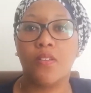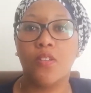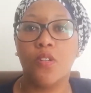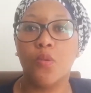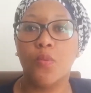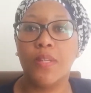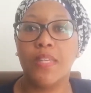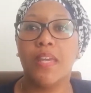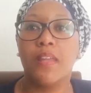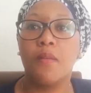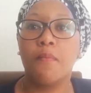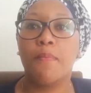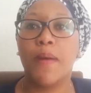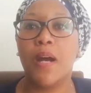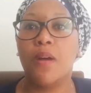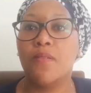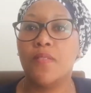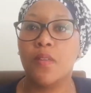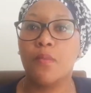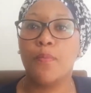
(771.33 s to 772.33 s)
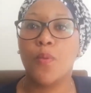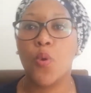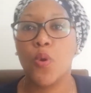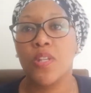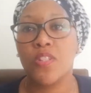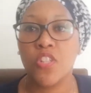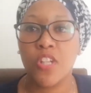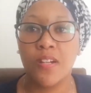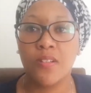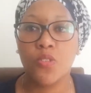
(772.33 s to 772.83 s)
You know, we can empower the
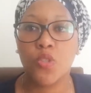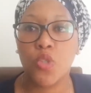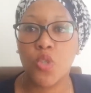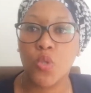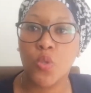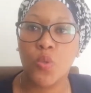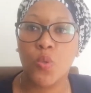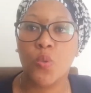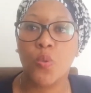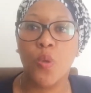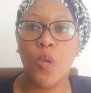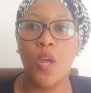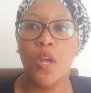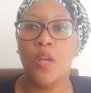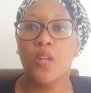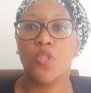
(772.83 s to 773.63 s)
boy child too